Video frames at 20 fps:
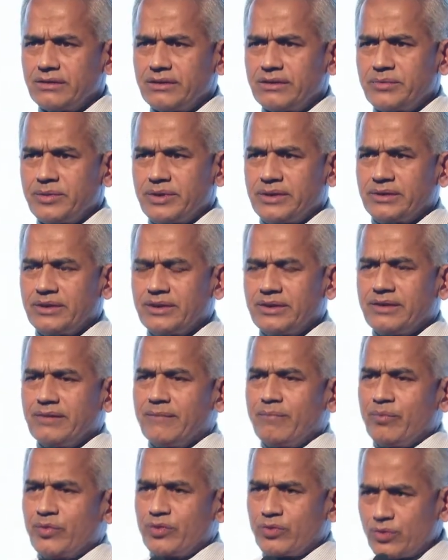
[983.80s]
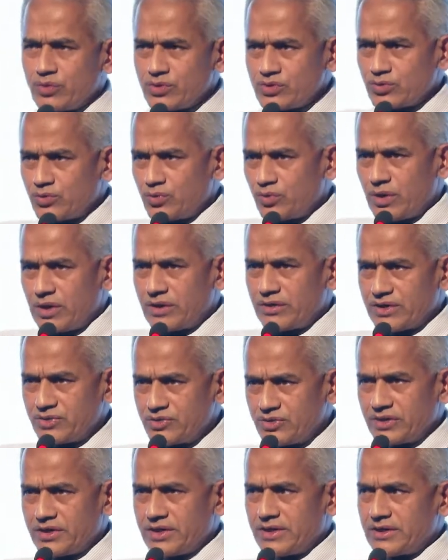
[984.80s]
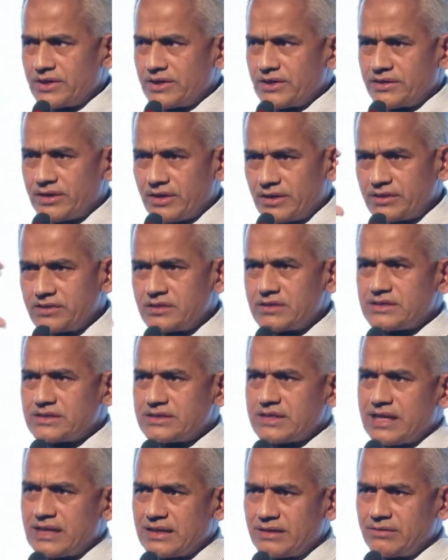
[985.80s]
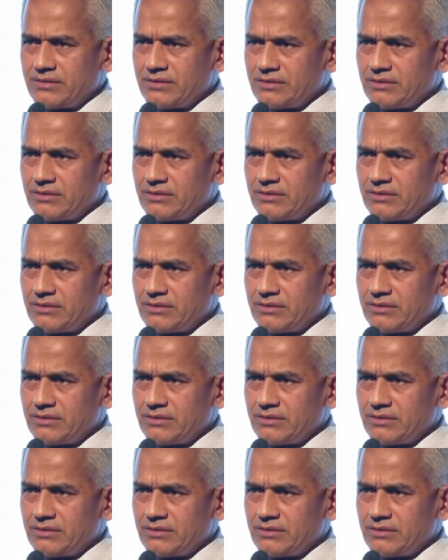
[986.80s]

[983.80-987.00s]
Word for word: Come on. Those who are educated, they understand